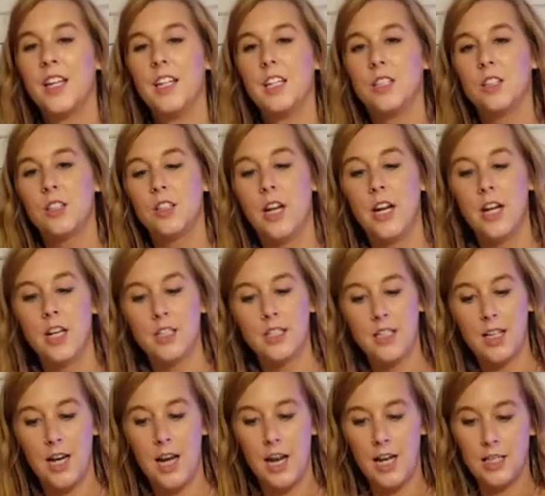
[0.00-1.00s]
So Derek's
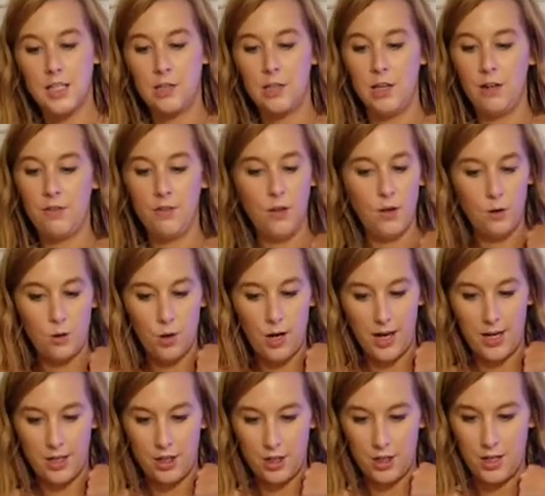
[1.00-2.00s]
going to ask me a few
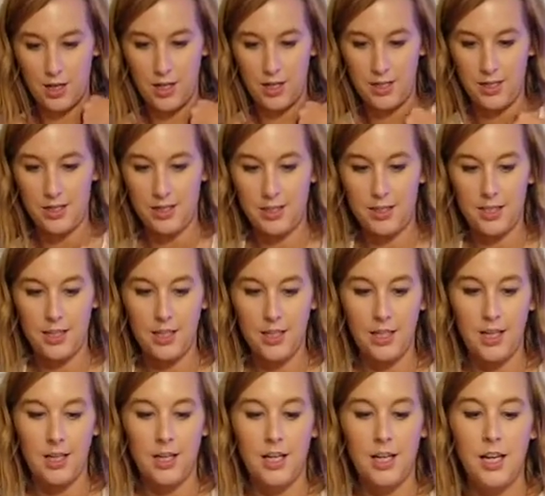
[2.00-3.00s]
questions.
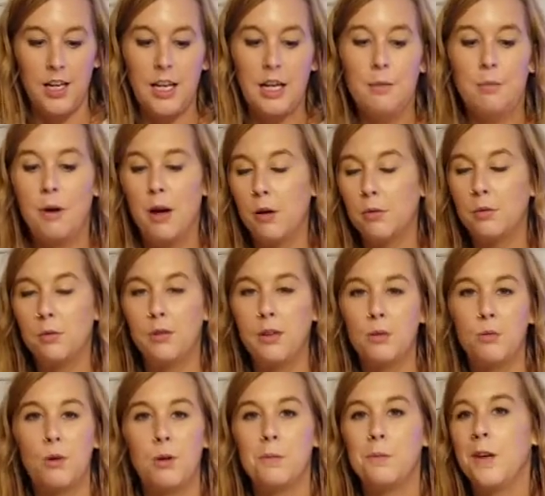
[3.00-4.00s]
It probably
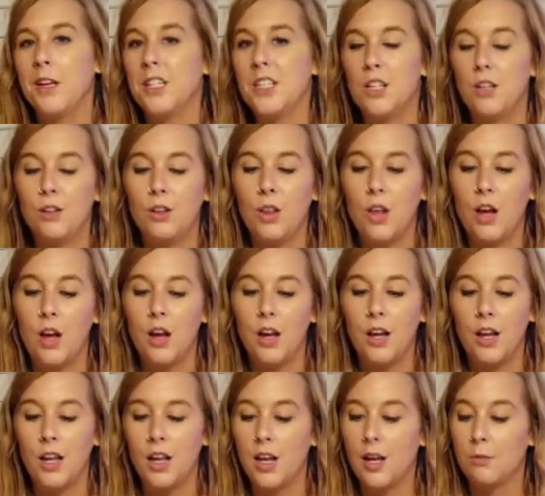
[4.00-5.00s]
won't be too
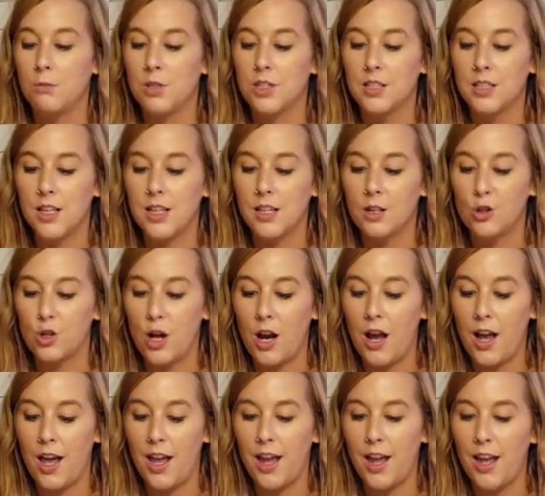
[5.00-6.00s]
long, and I'm just going to
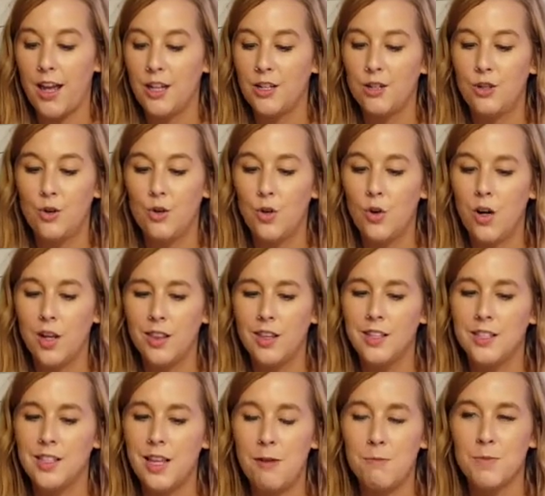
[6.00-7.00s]
try and doodle at the
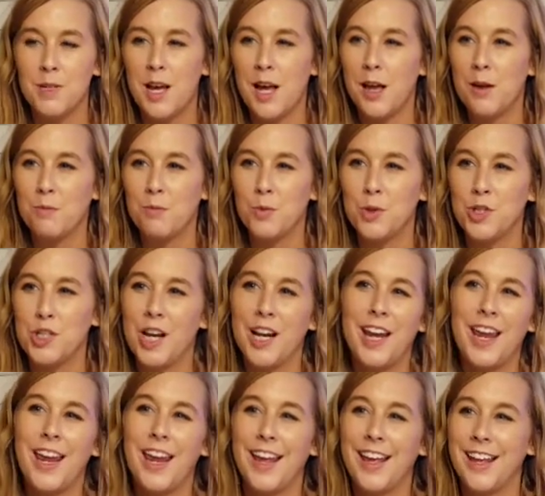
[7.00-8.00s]
same time, which I
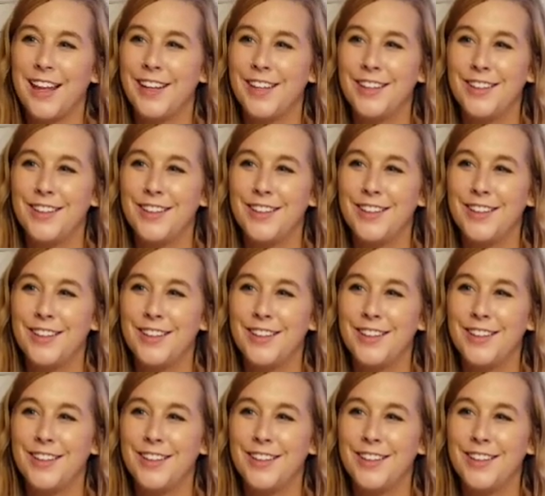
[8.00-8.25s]
can't